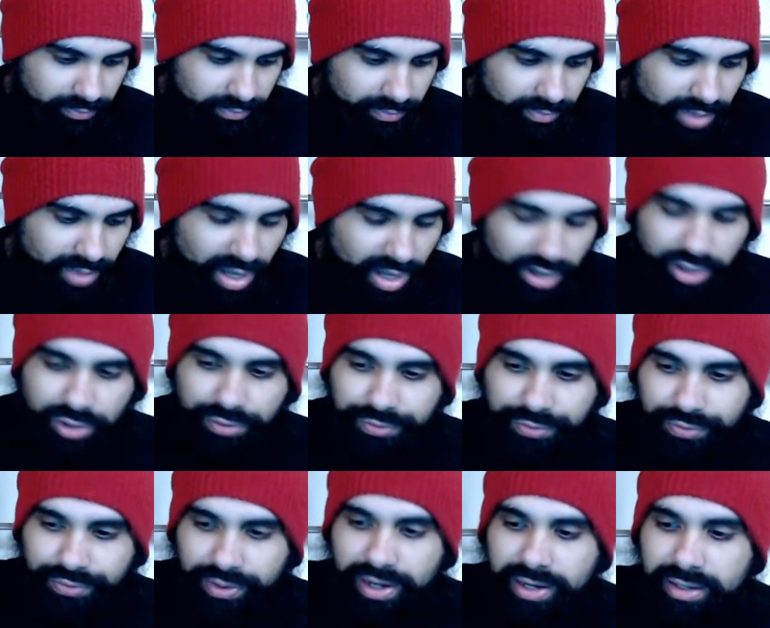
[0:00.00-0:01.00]
Your
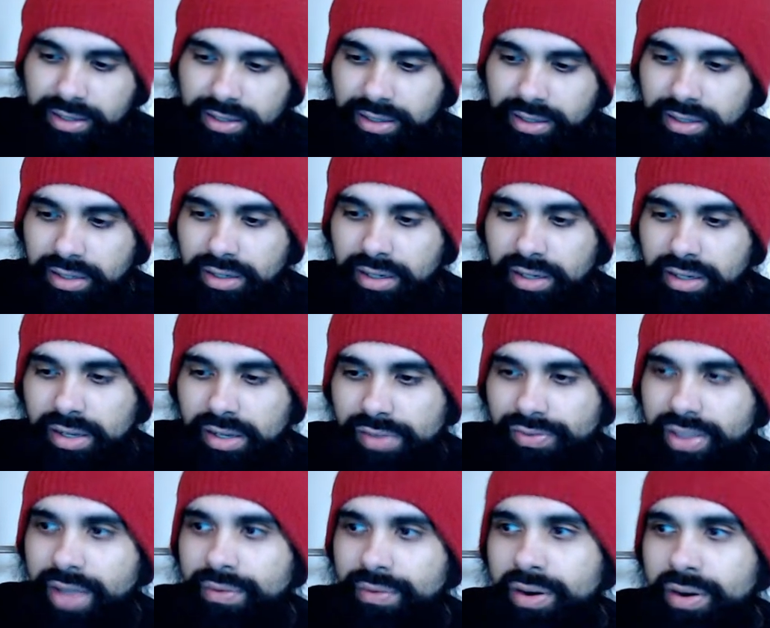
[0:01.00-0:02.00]
friend
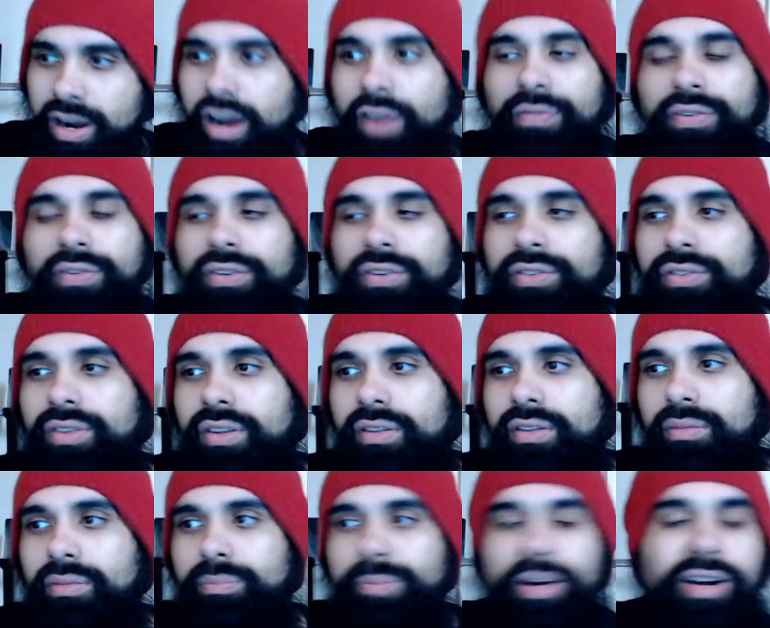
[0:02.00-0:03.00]
never offers,
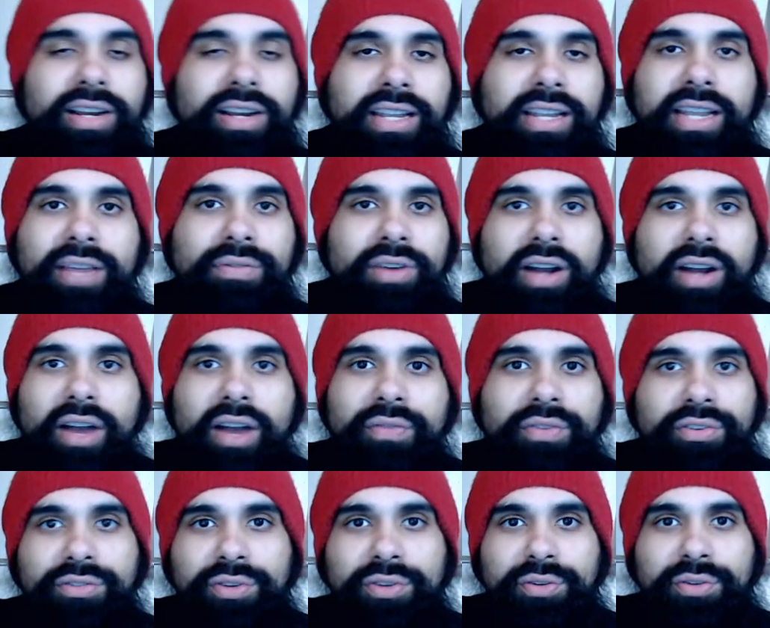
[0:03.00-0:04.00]
barely ever
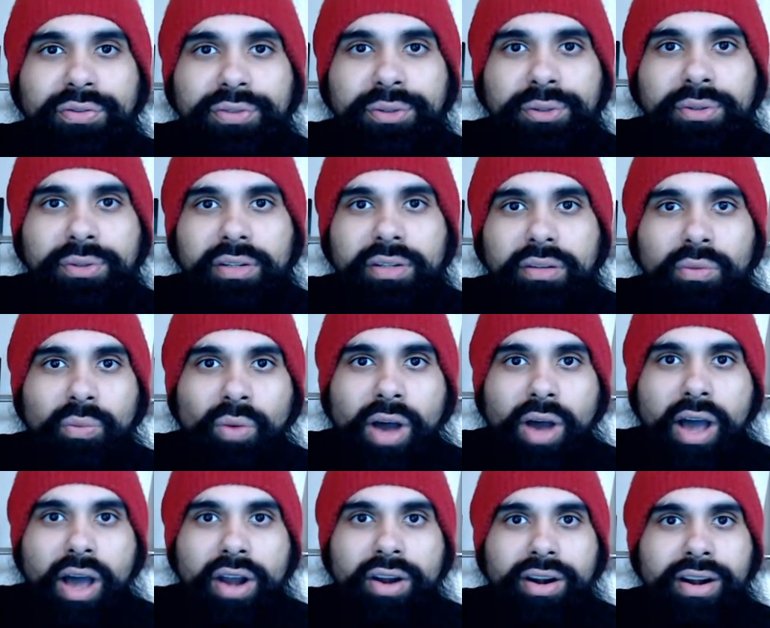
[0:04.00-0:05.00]
offers you food,
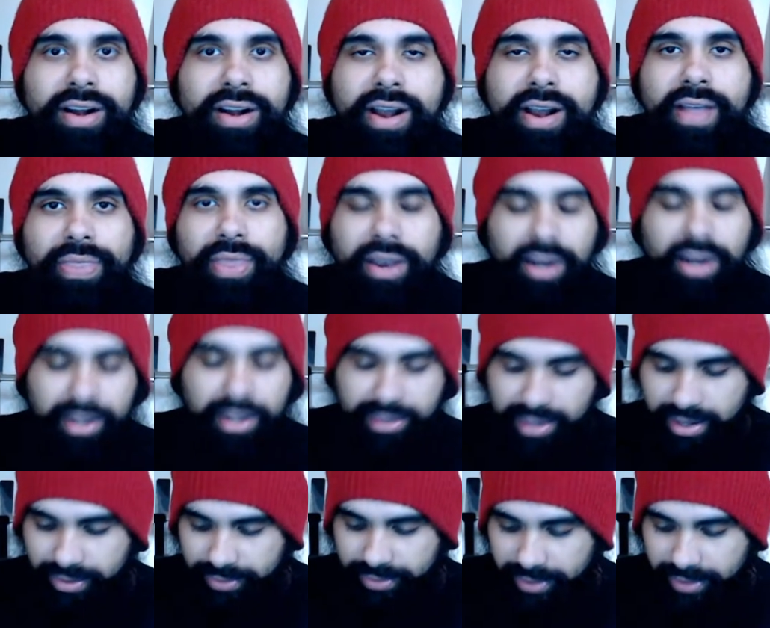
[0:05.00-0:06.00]
water, nothing like that,
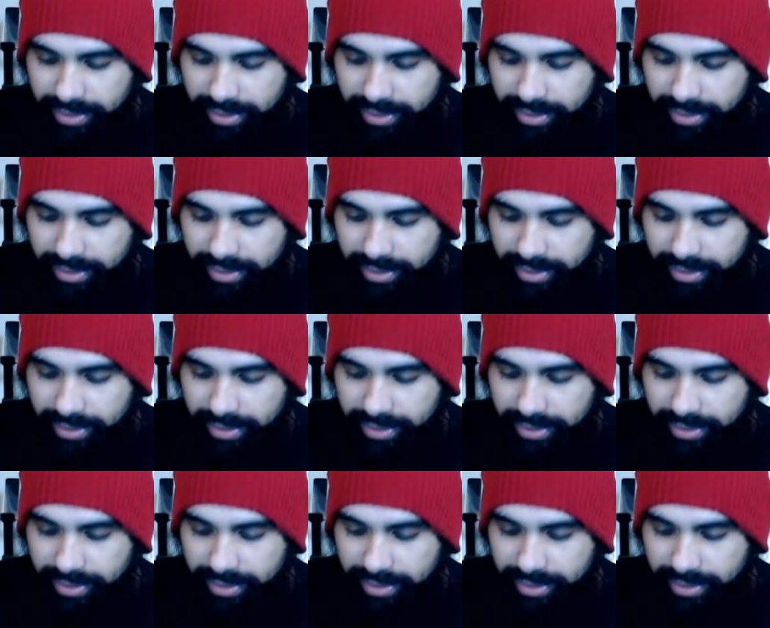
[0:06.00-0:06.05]
okay?